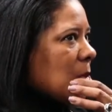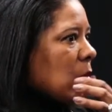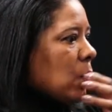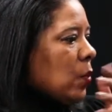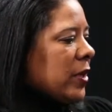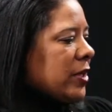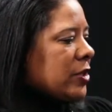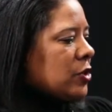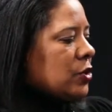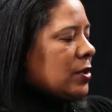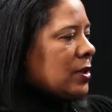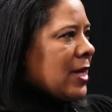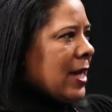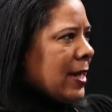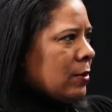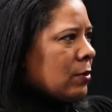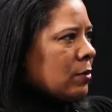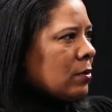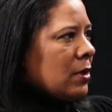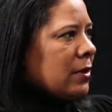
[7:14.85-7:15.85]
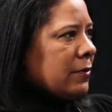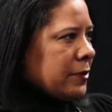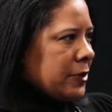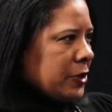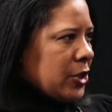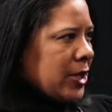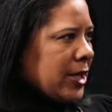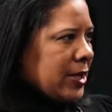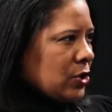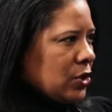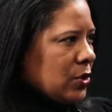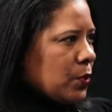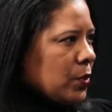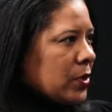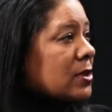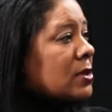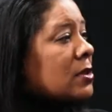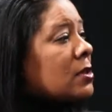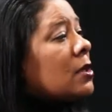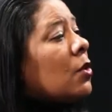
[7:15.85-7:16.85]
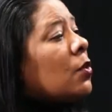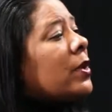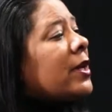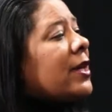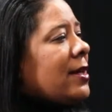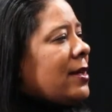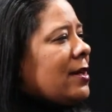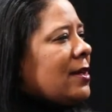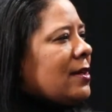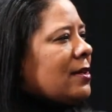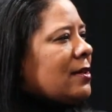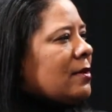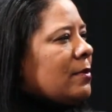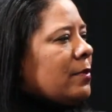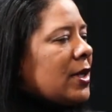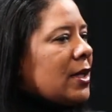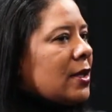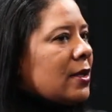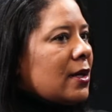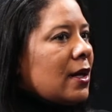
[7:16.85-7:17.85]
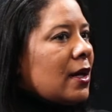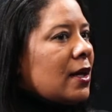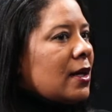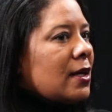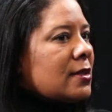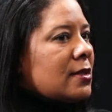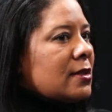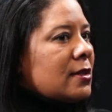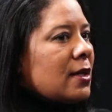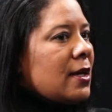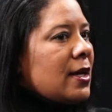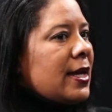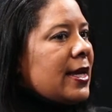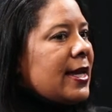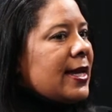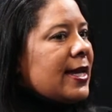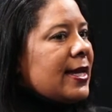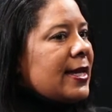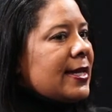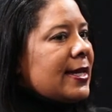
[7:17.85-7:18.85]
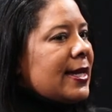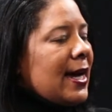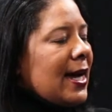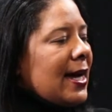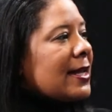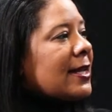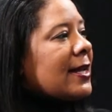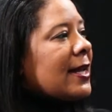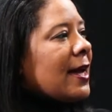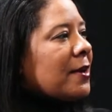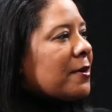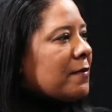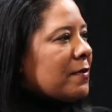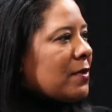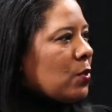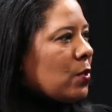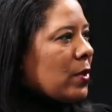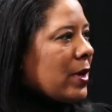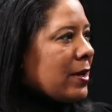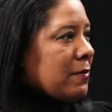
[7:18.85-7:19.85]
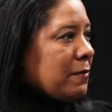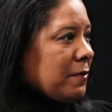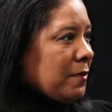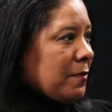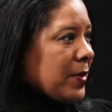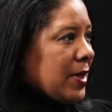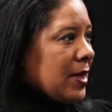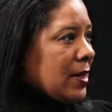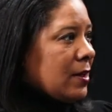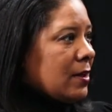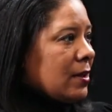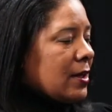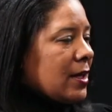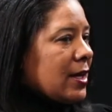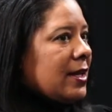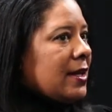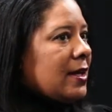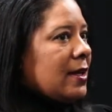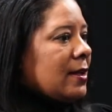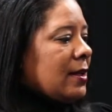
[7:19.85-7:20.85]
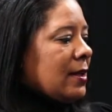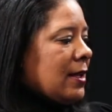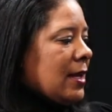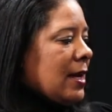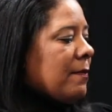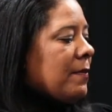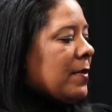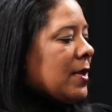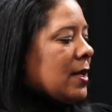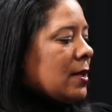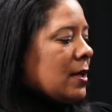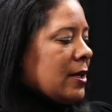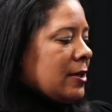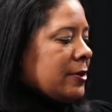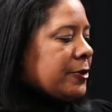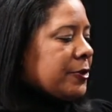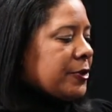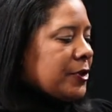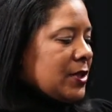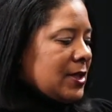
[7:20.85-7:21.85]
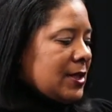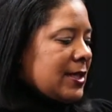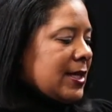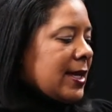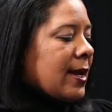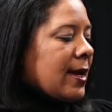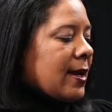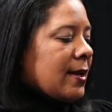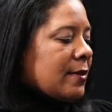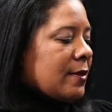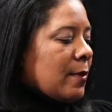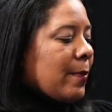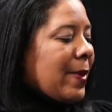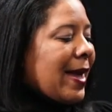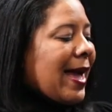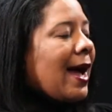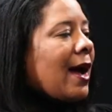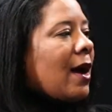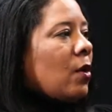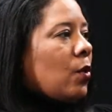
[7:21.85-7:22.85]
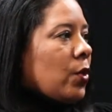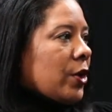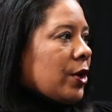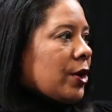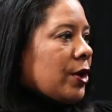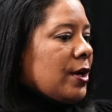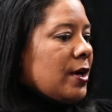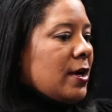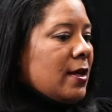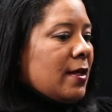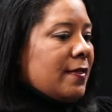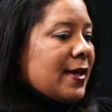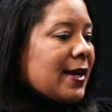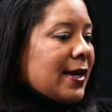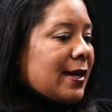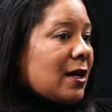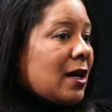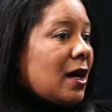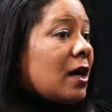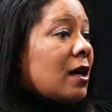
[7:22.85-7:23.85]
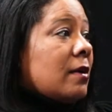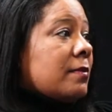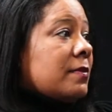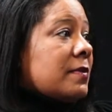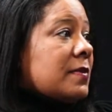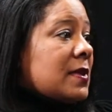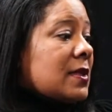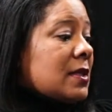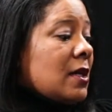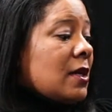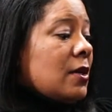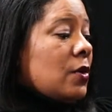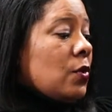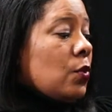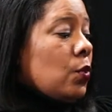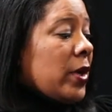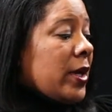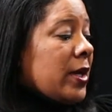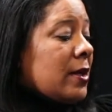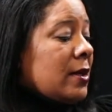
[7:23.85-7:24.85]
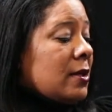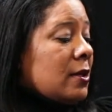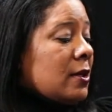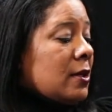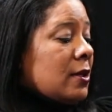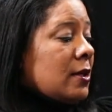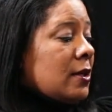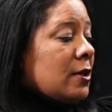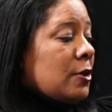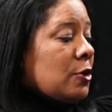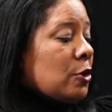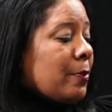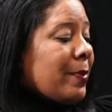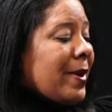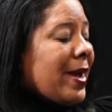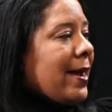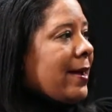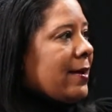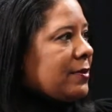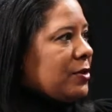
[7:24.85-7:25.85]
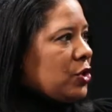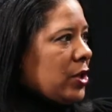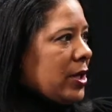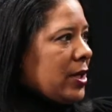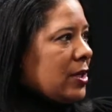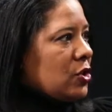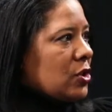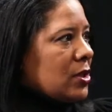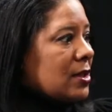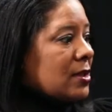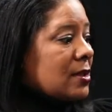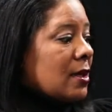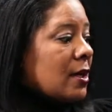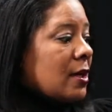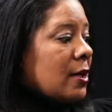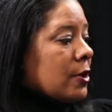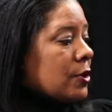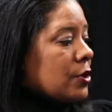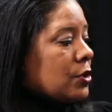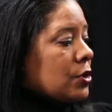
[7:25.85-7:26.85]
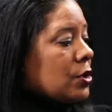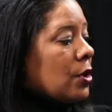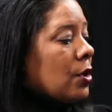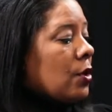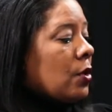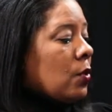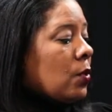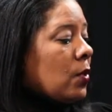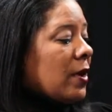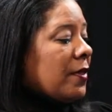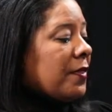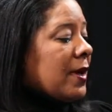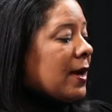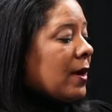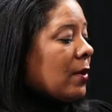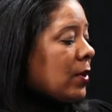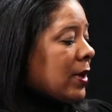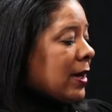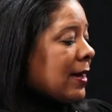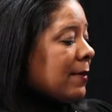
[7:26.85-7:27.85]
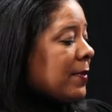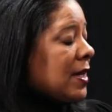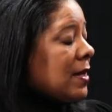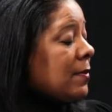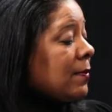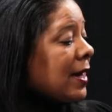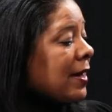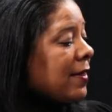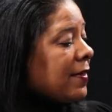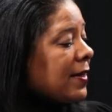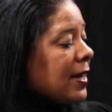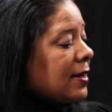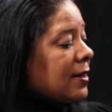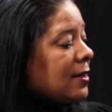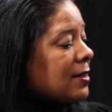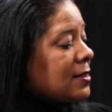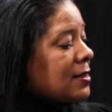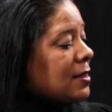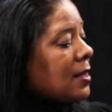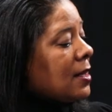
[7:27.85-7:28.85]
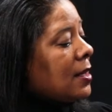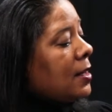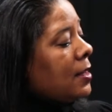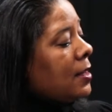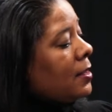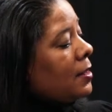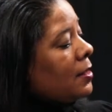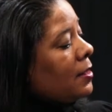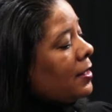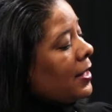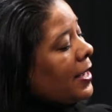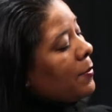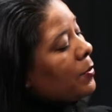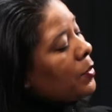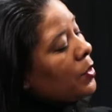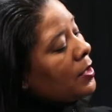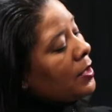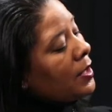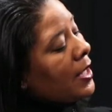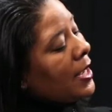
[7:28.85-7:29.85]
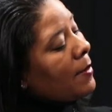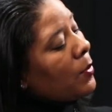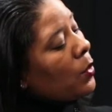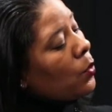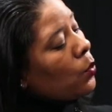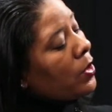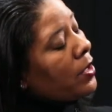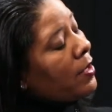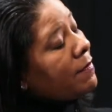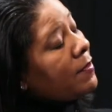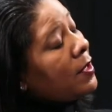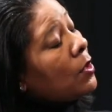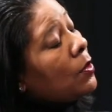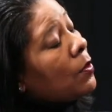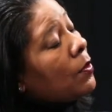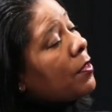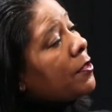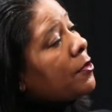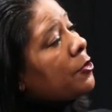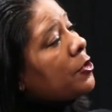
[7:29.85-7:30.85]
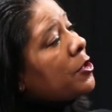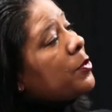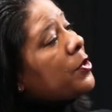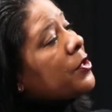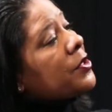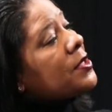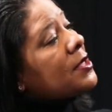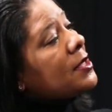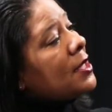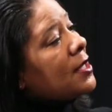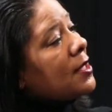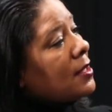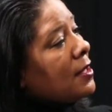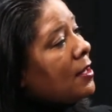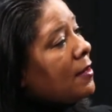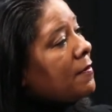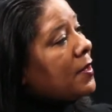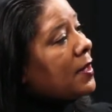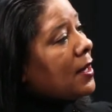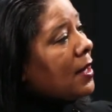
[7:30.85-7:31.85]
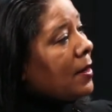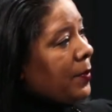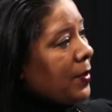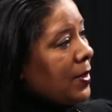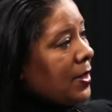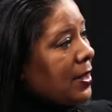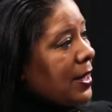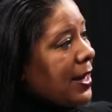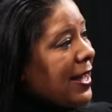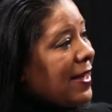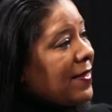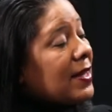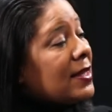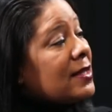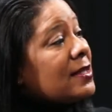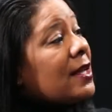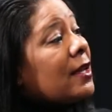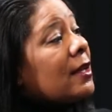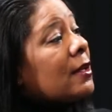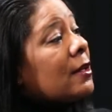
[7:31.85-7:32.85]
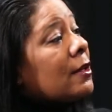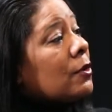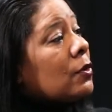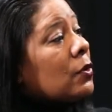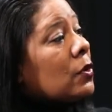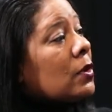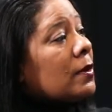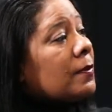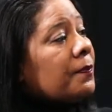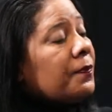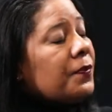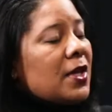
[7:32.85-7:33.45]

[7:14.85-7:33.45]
which that early rejection was so key because it got it out of the way for me, and it let me understand the power that comes when your path changes. So what I mean by that is Lambert & Lambert would have owned 30% of the company had they taken it on.